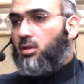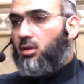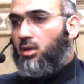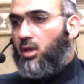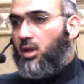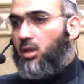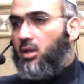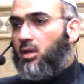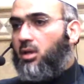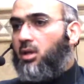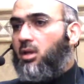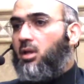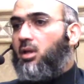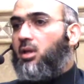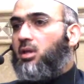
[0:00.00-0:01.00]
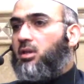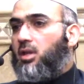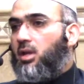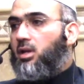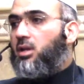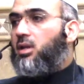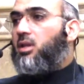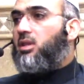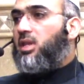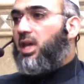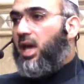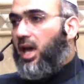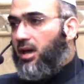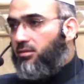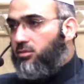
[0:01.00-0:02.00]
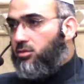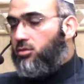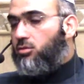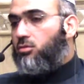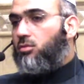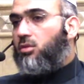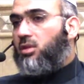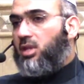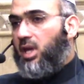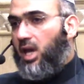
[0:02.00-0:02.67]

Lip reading: okay, then they have to